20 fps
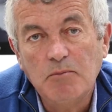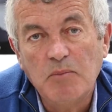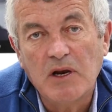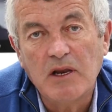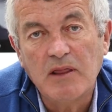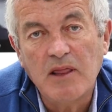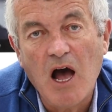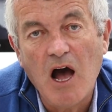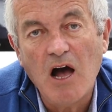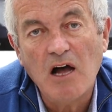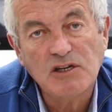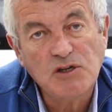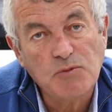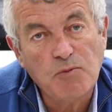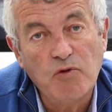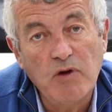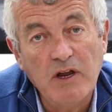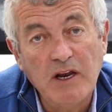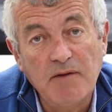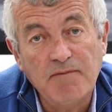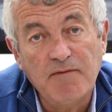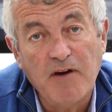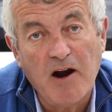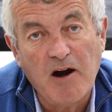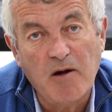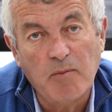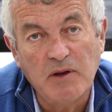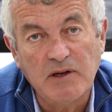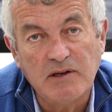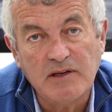but in the harsh marine
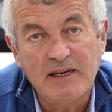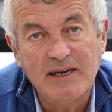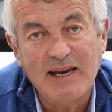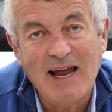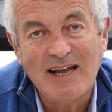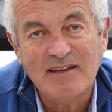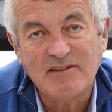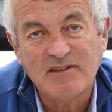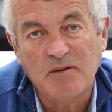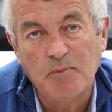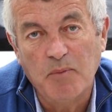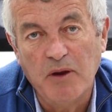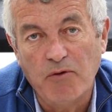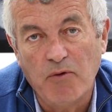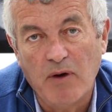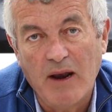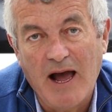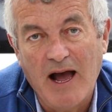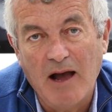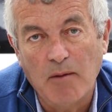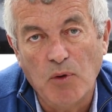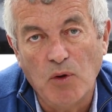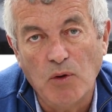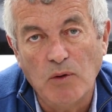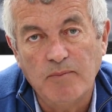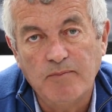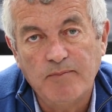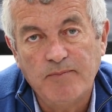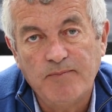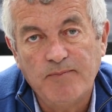environment it has to be reliable.
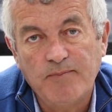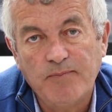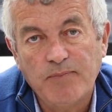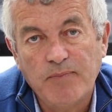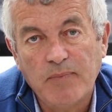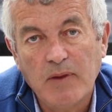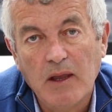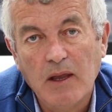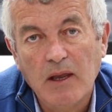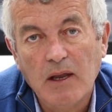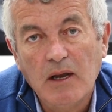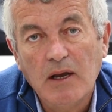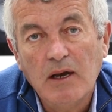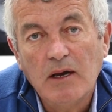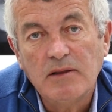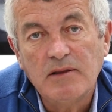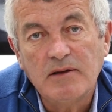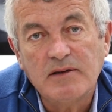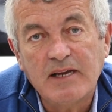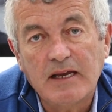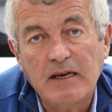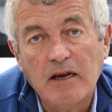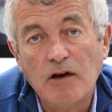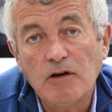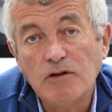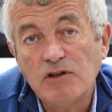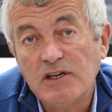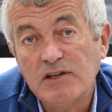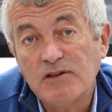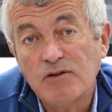The
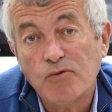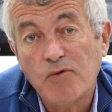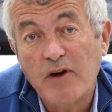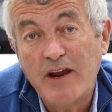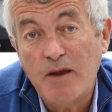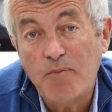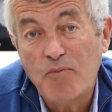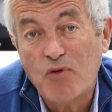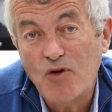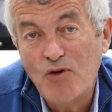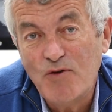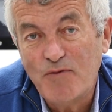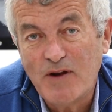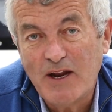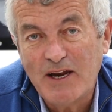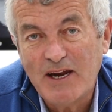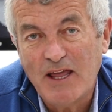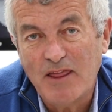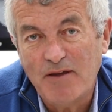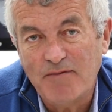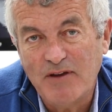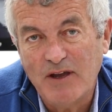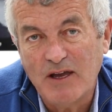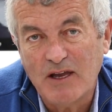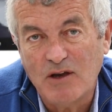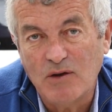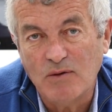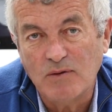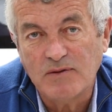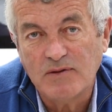technology is already proven in other
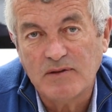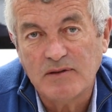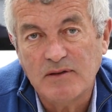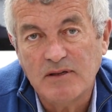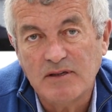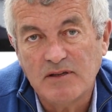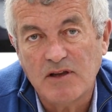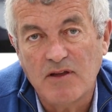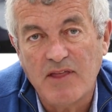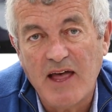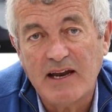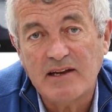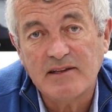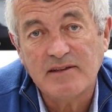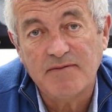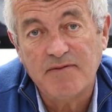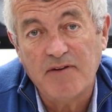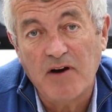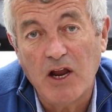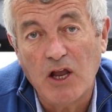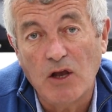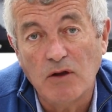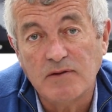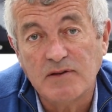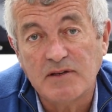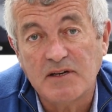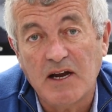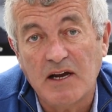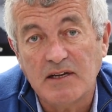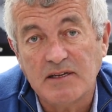vehicles, so that is a very good
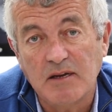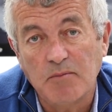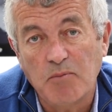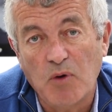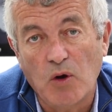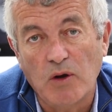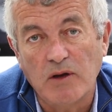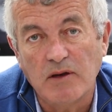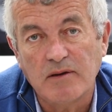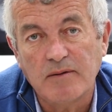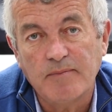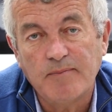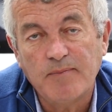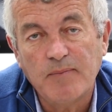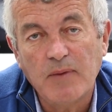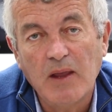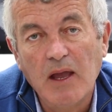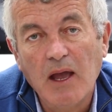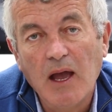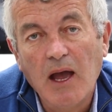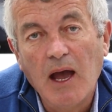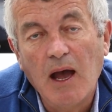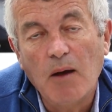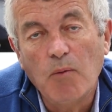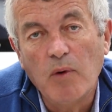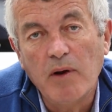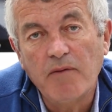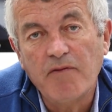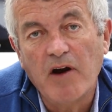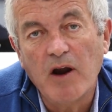starting point.
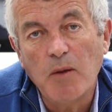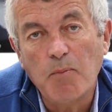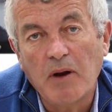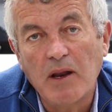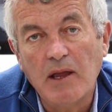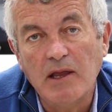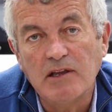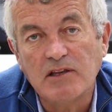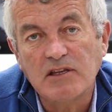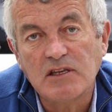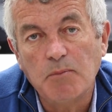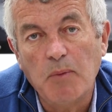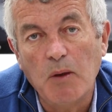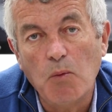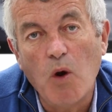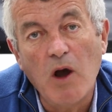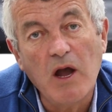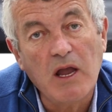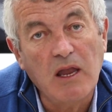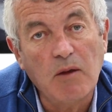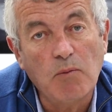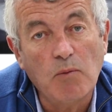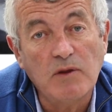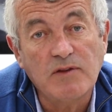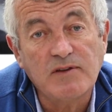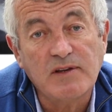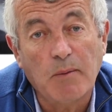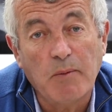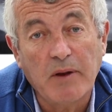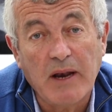And we're very pleased to be working
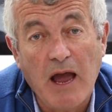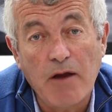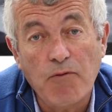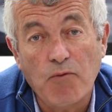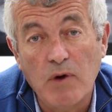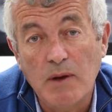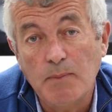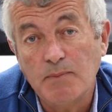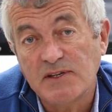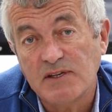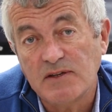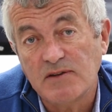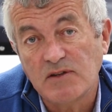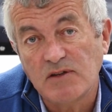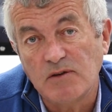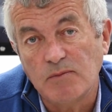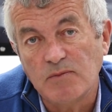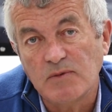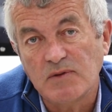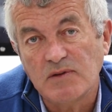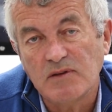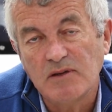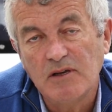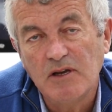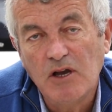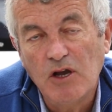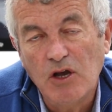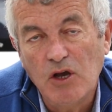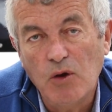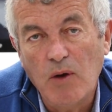with someone like REAP Systems,
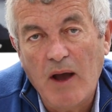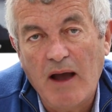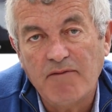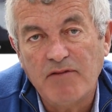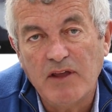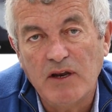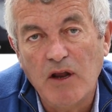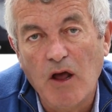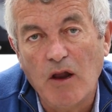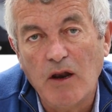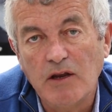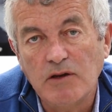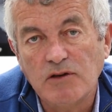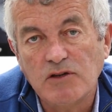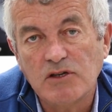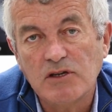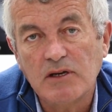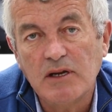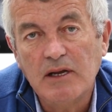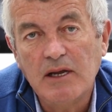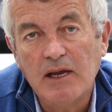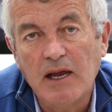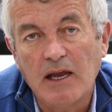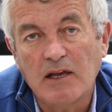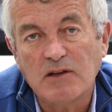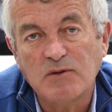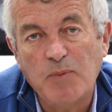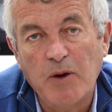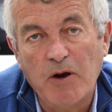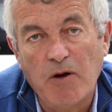who have the knowledge,
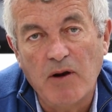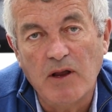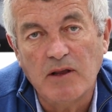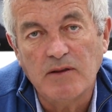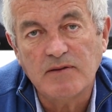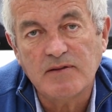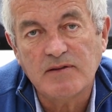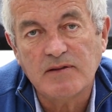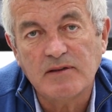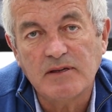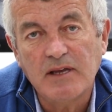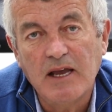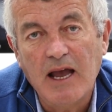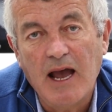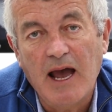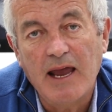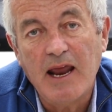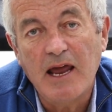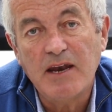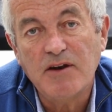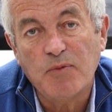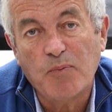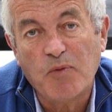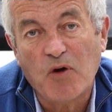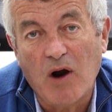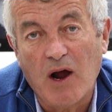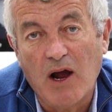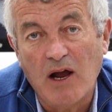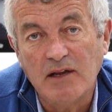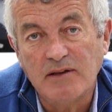experience, and
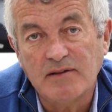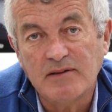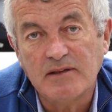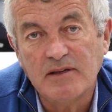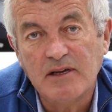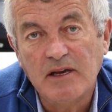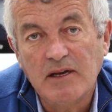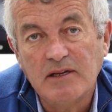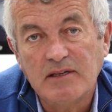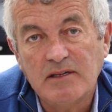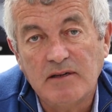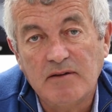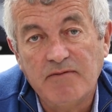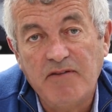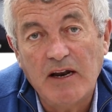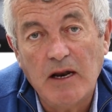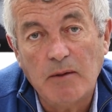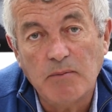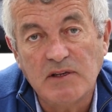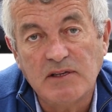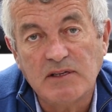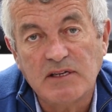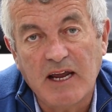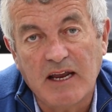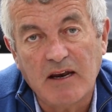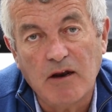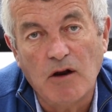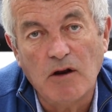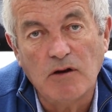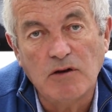enterprise to develop this
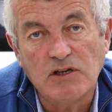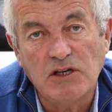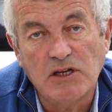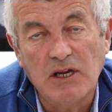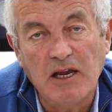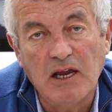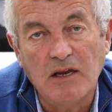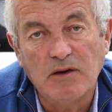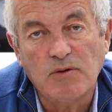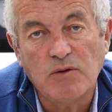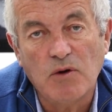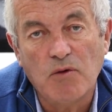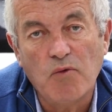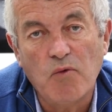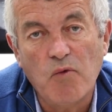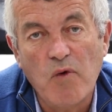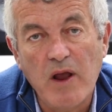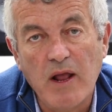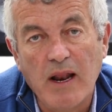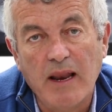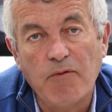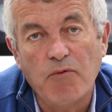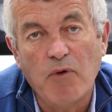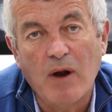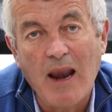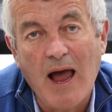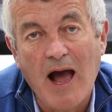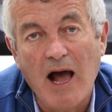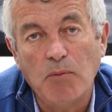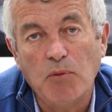technology into a really
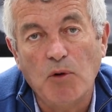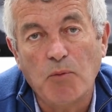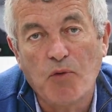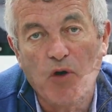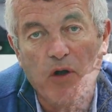reliable